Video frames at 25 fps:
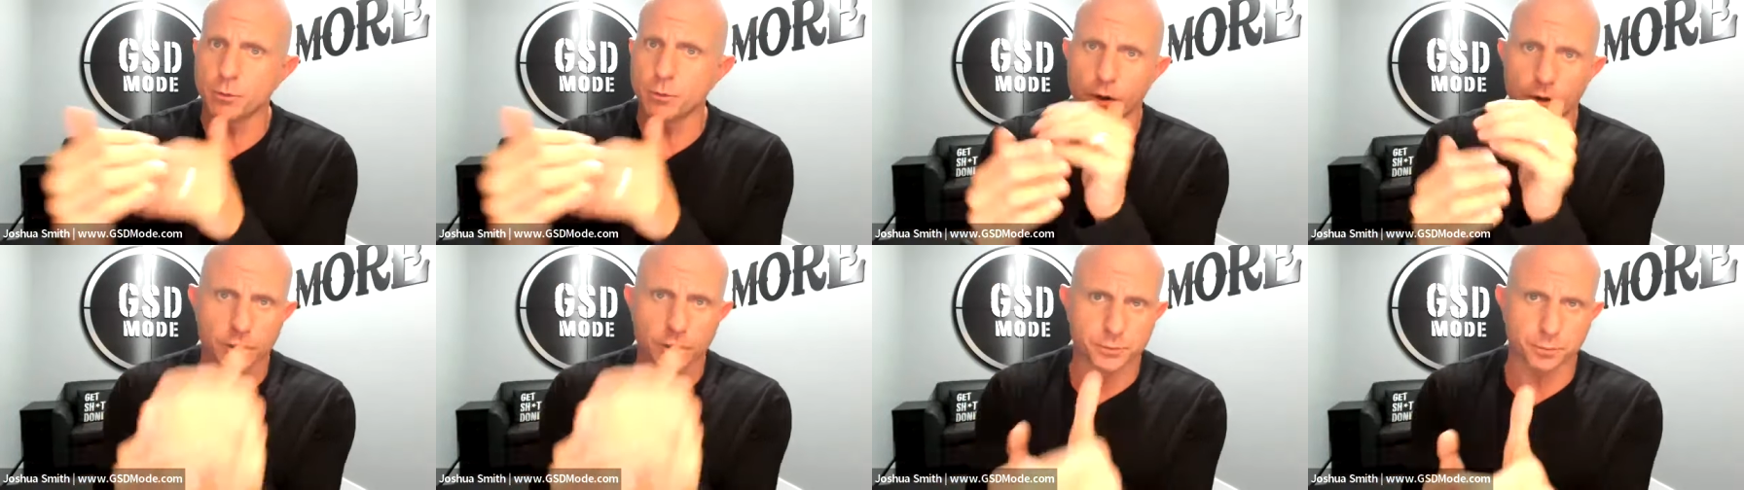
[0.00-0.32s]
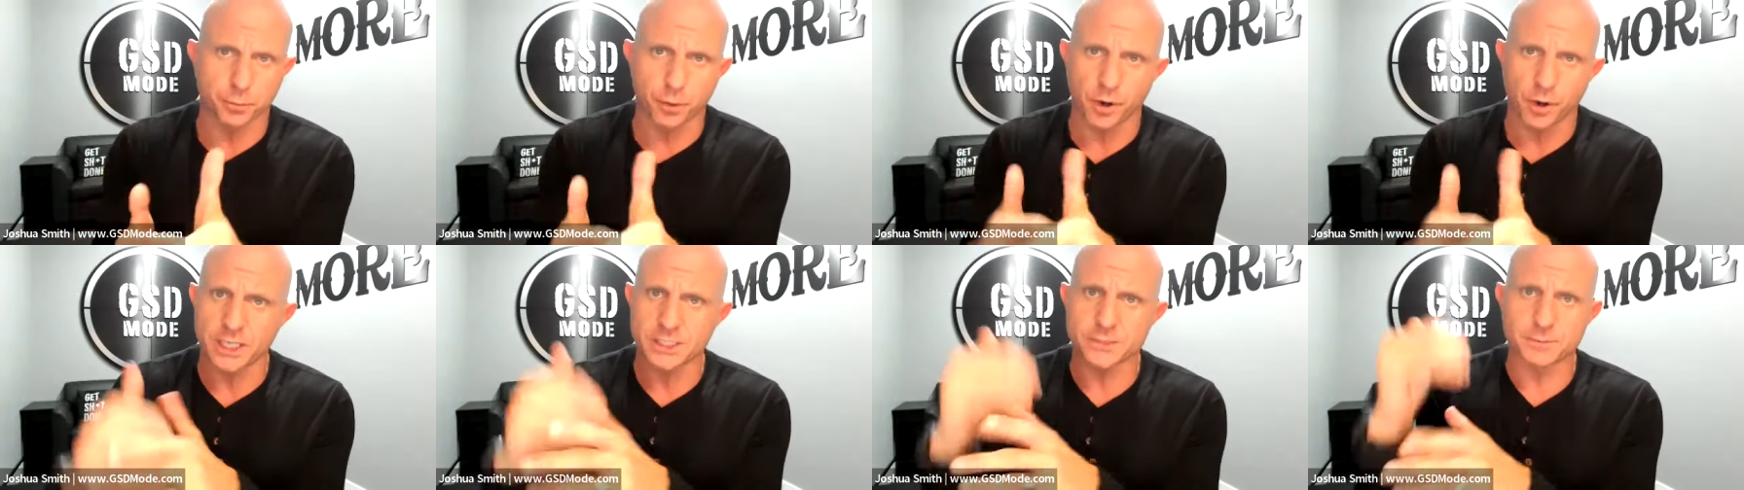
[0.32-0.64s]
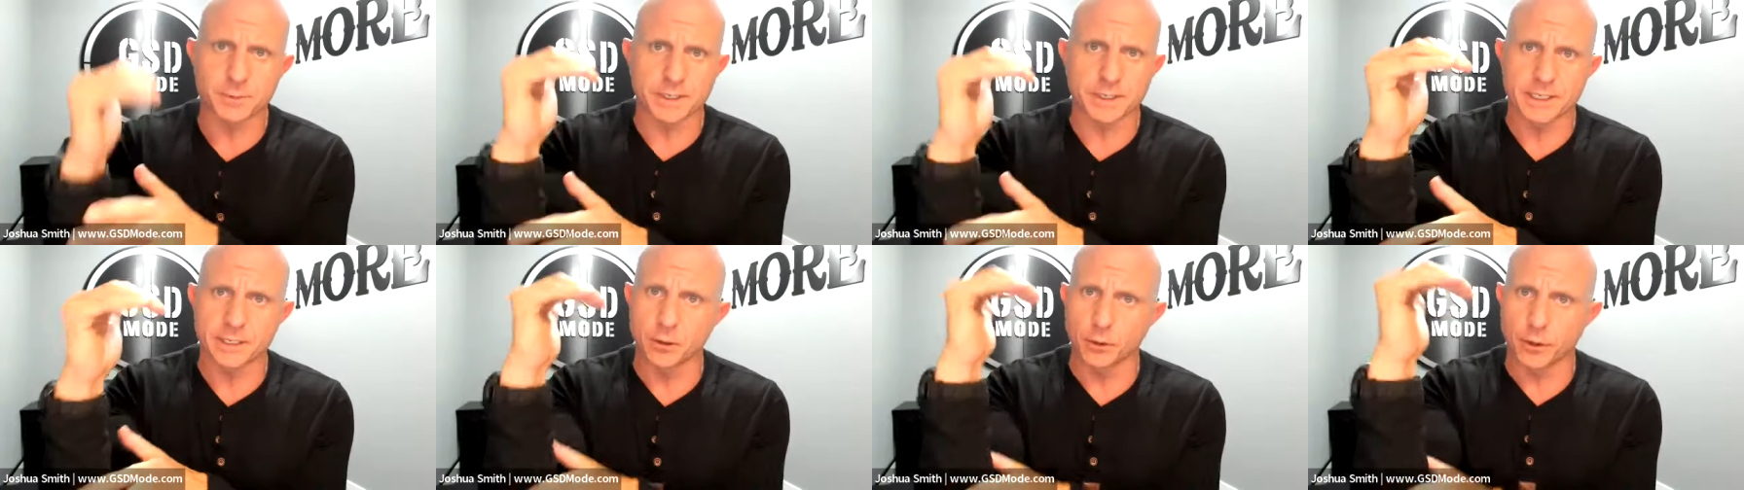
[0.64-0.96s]
whether it's
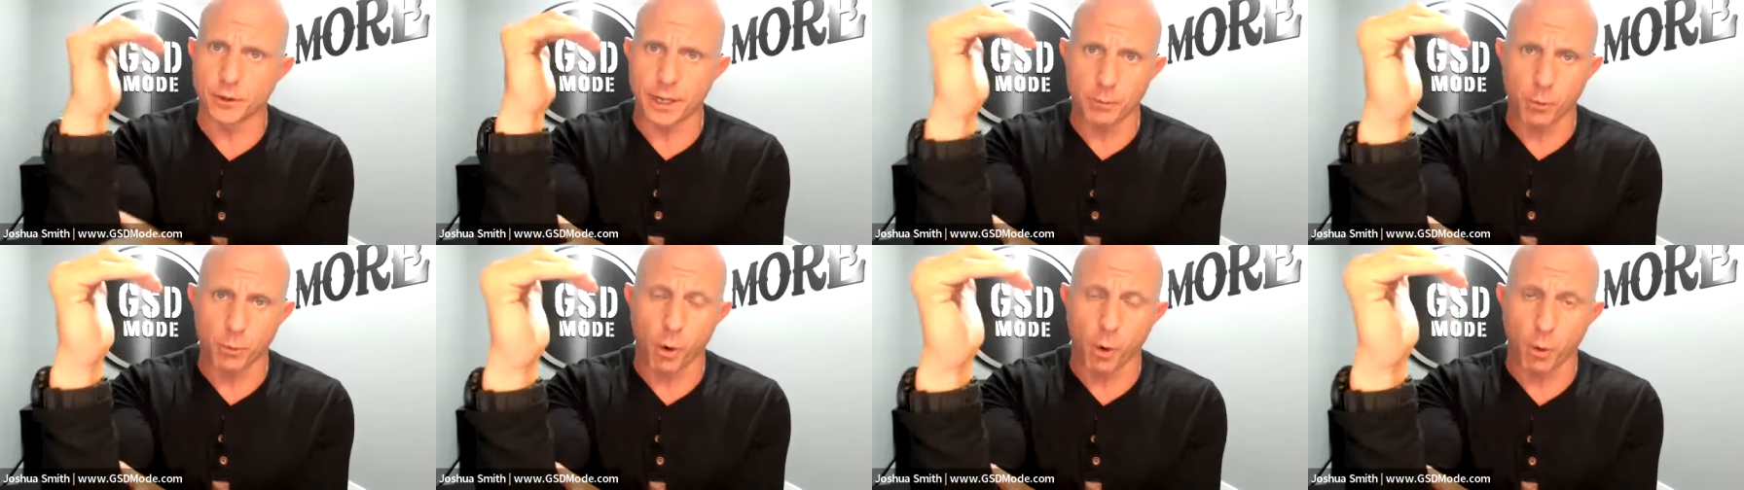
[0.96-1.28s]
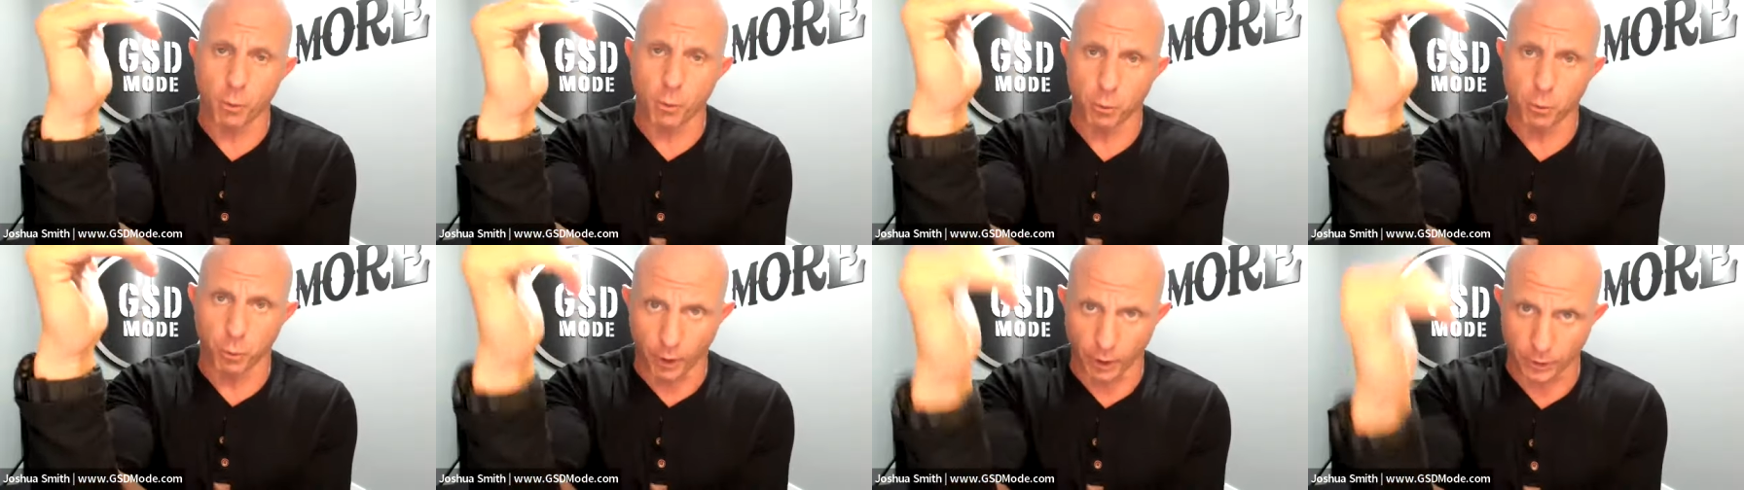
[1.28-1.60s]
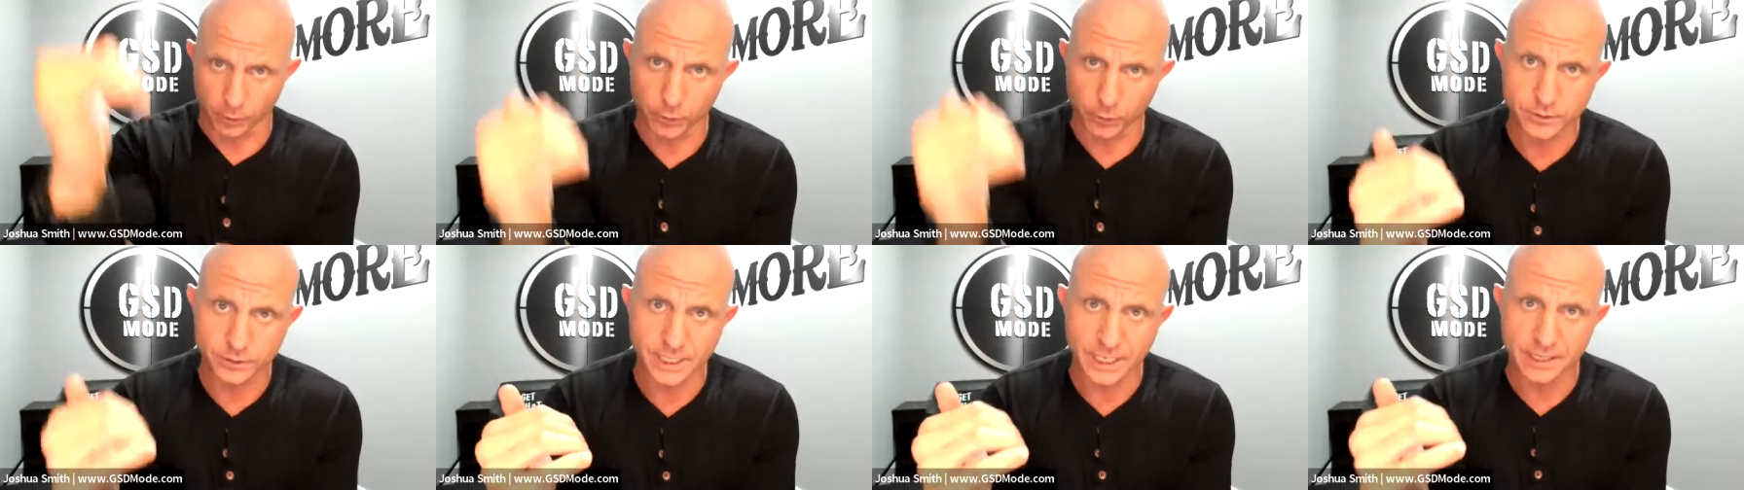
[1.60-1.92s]
prospecting, okay, well, what
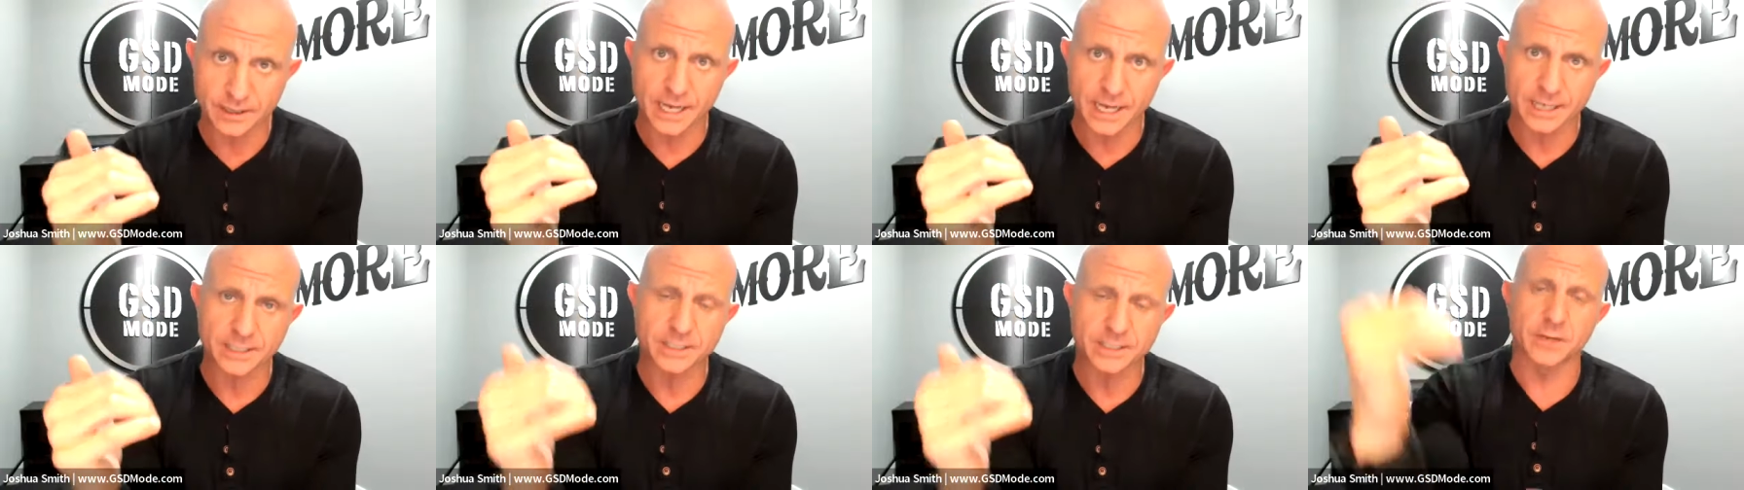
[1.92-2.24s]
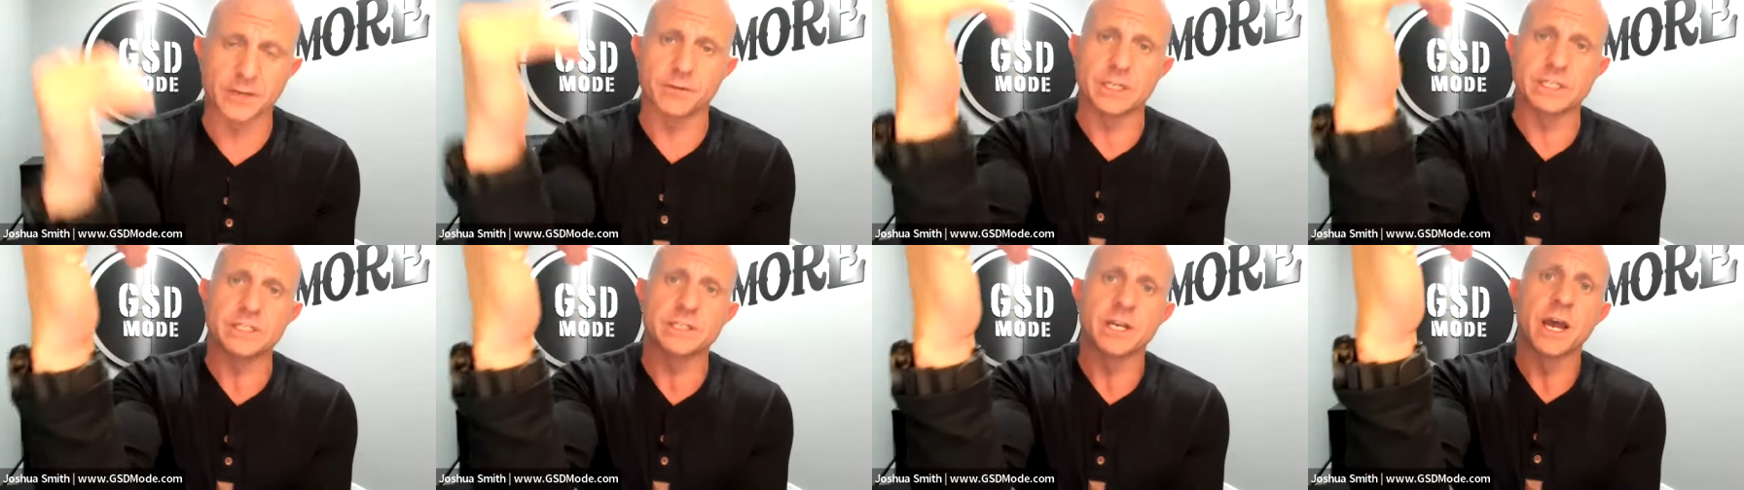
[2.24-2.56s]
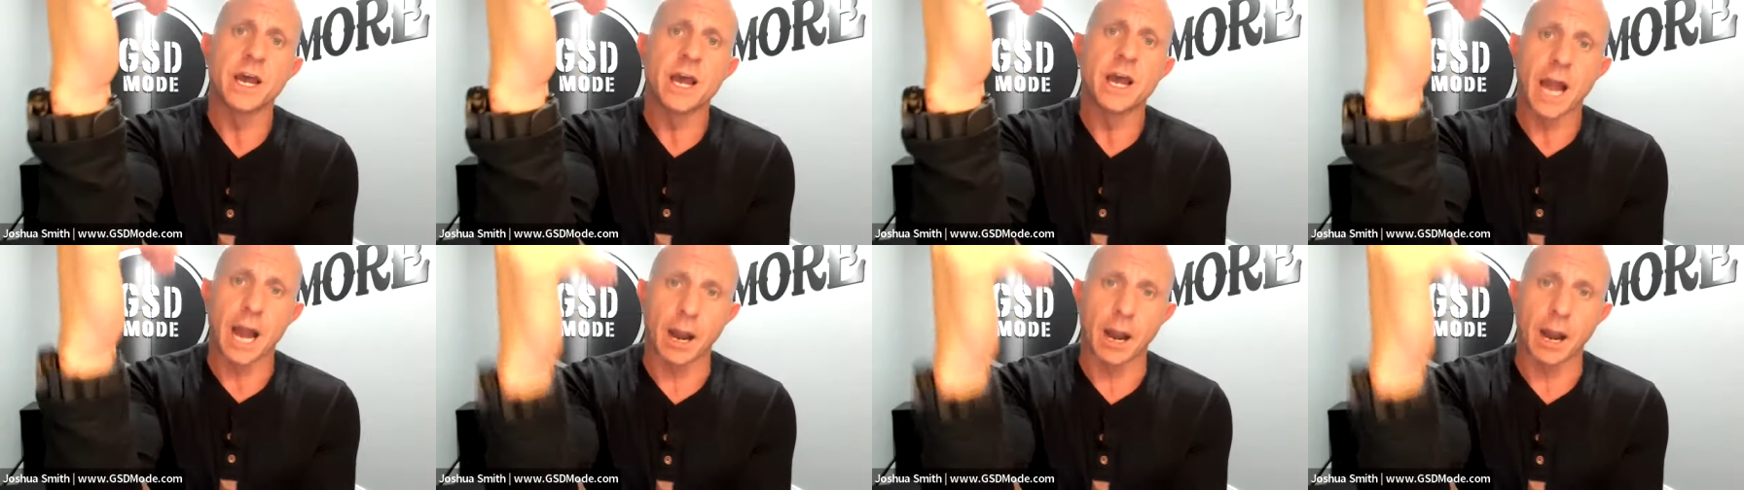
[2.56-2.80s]
are those daily activities?